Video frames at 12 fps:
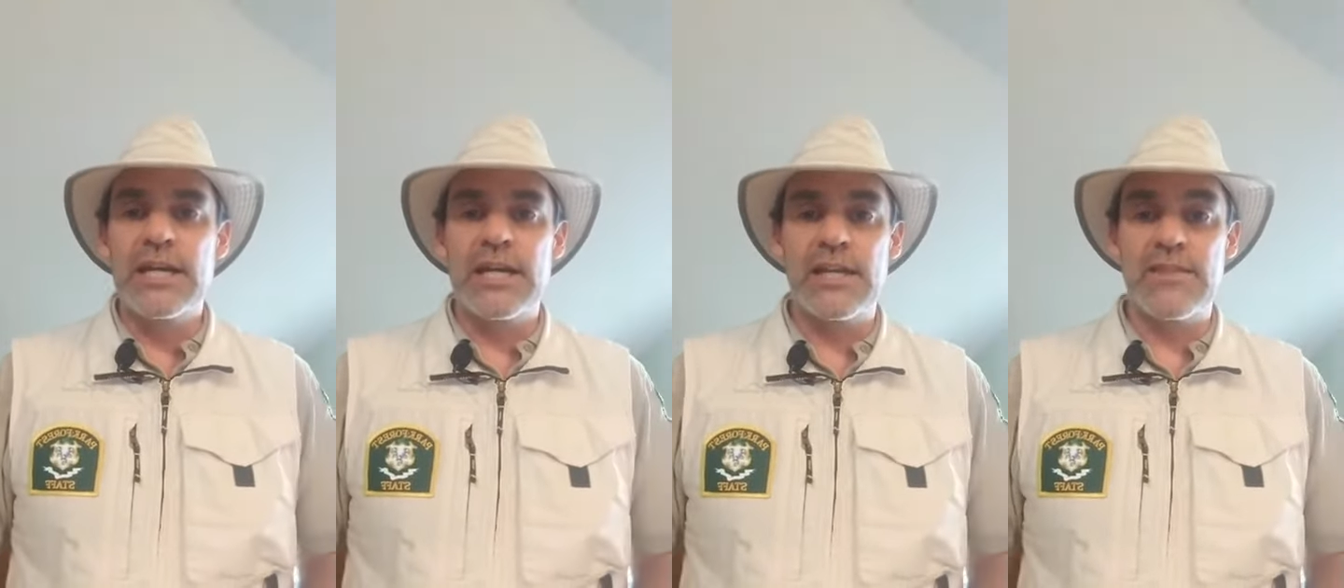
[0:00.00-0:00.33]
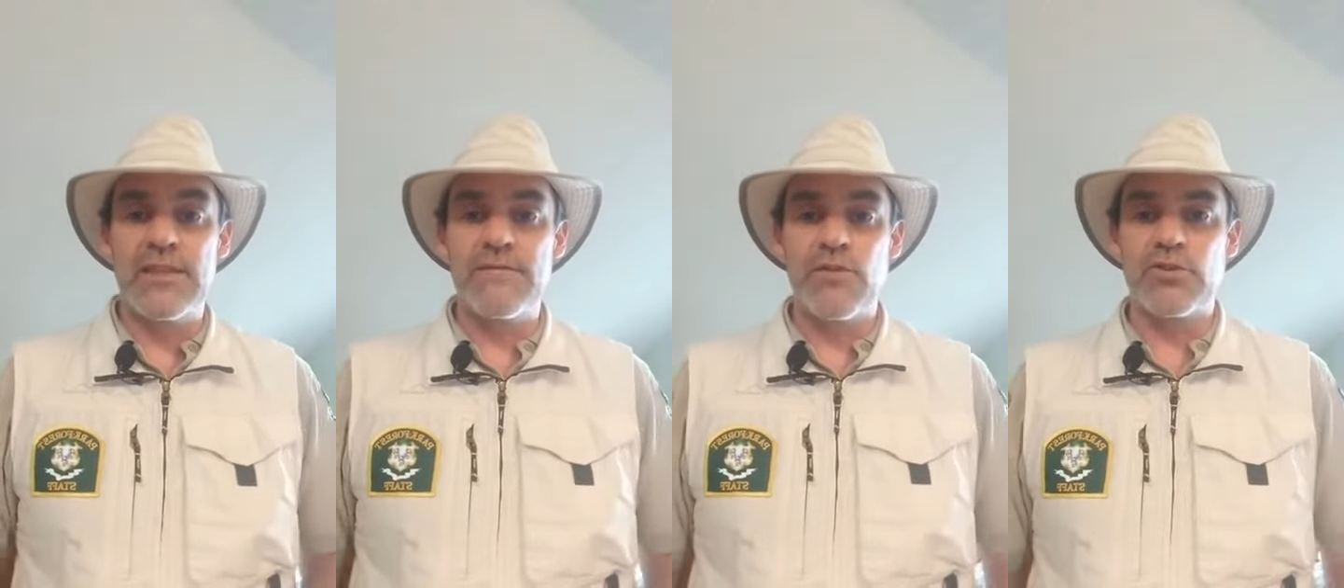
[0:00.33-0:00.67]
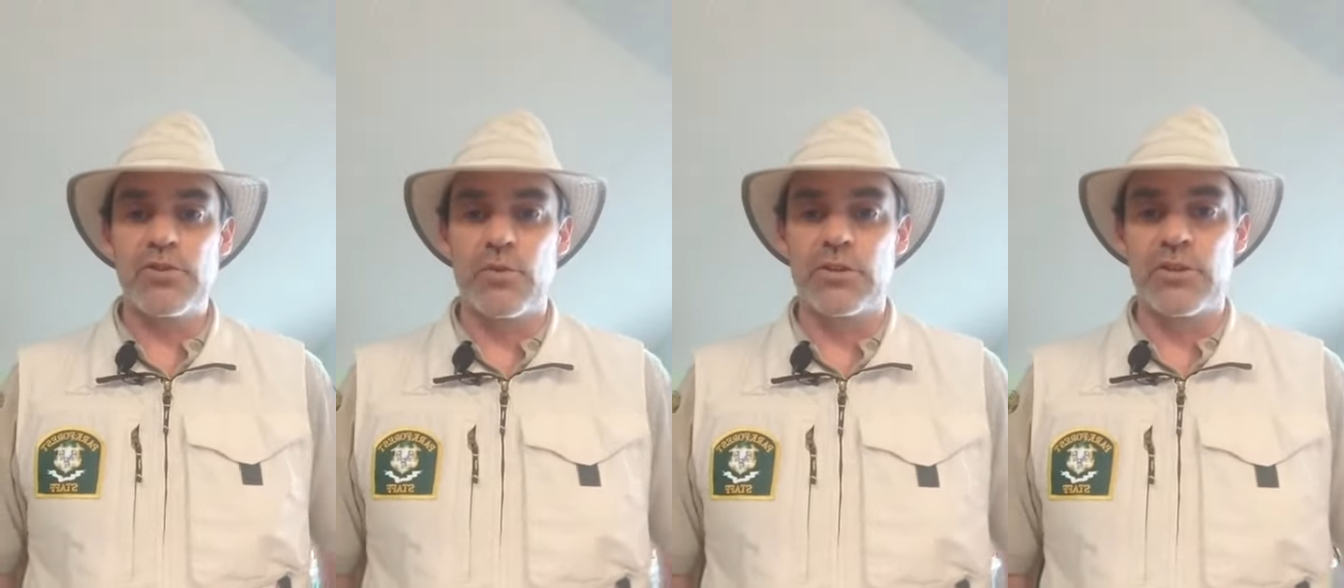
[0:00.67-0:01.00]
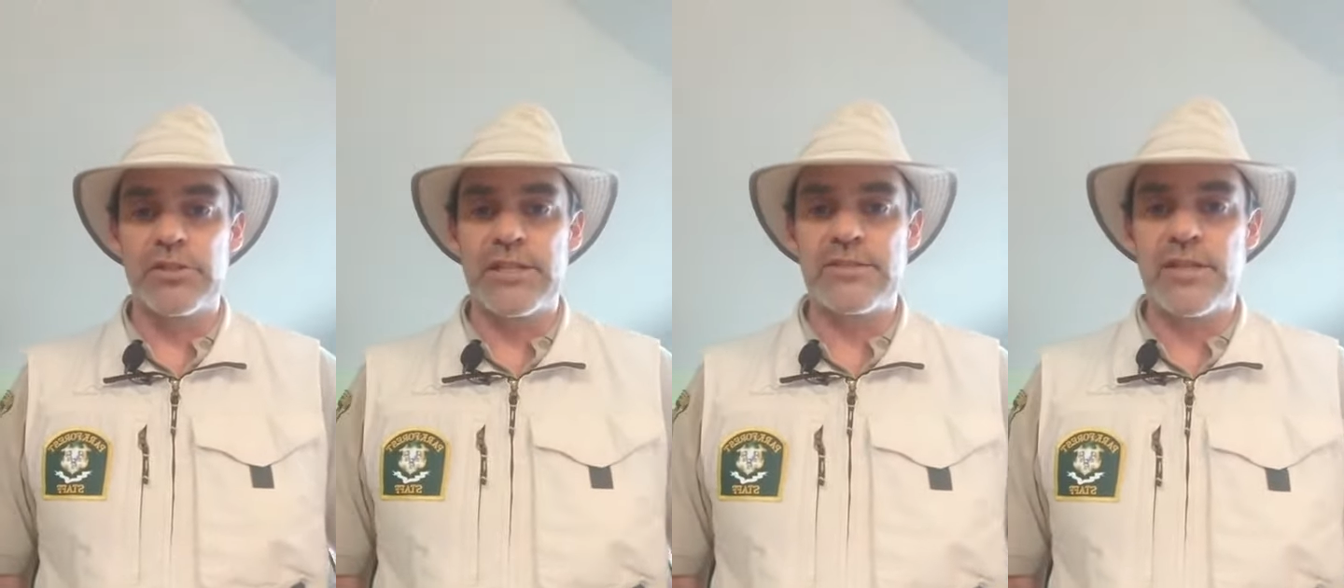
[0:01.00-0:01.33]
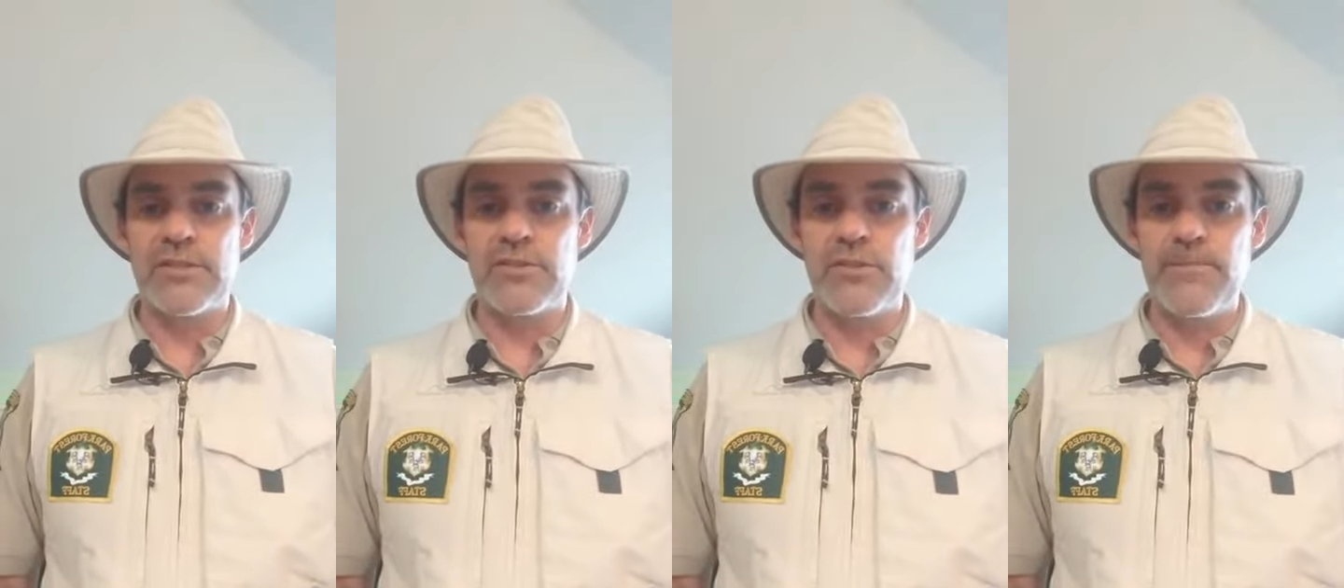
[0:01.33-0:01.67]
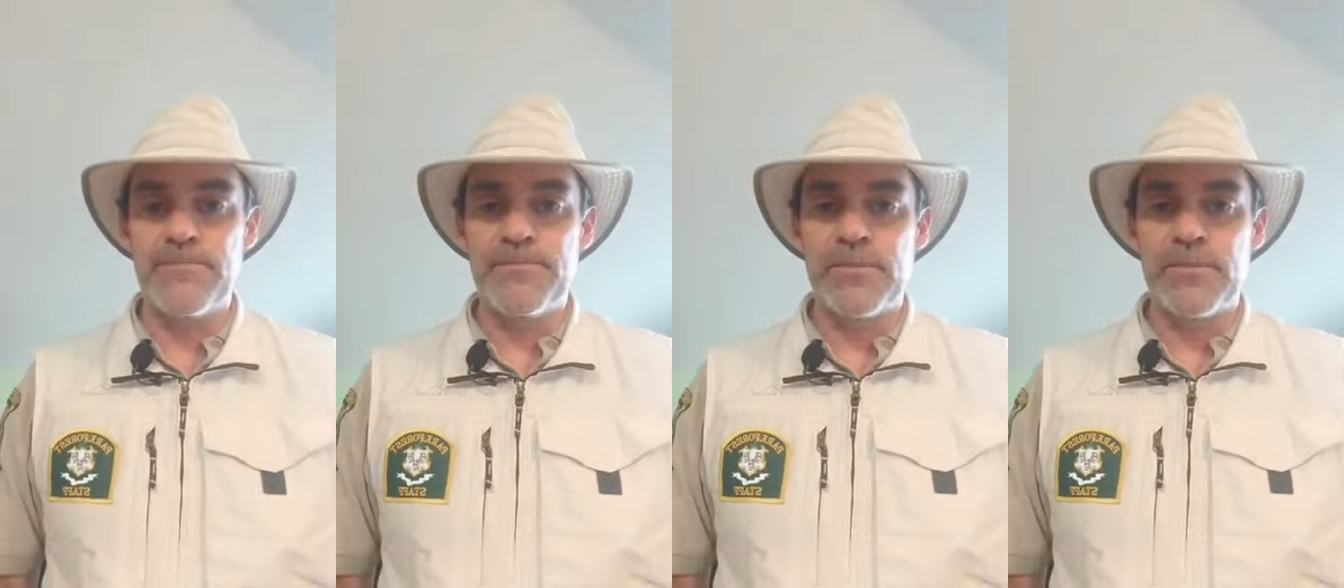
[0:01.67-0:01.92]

in the Virtual Learning Center.